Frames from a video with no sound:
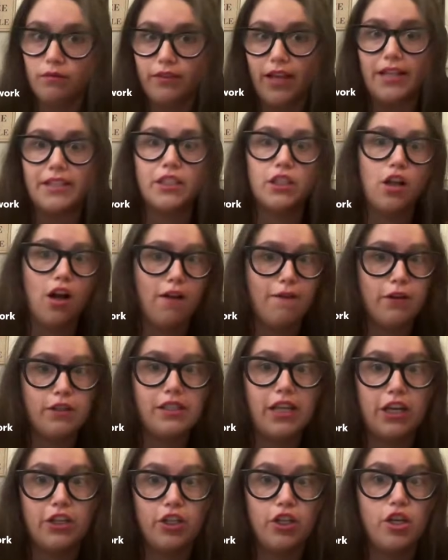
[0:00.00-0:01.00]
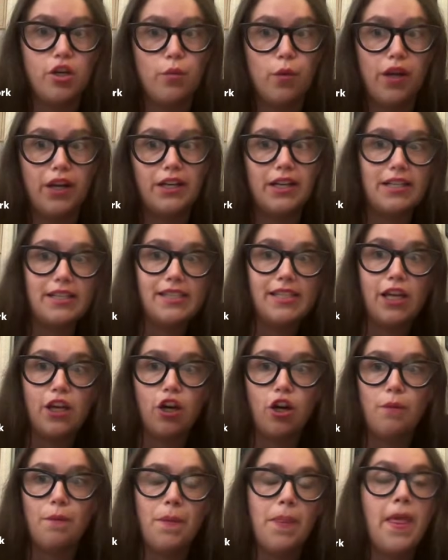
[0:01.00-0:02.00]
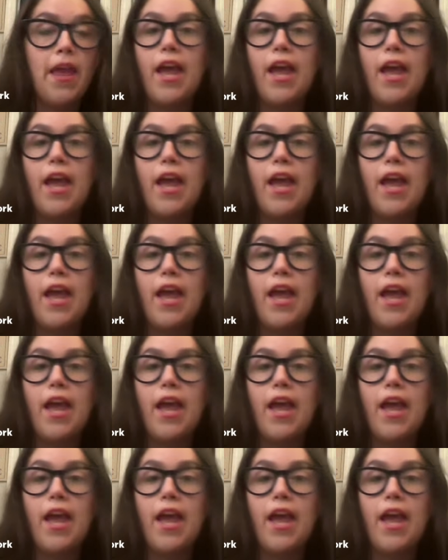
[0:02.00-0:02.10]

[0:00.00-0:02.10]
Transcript: That's a conversation you want to consider.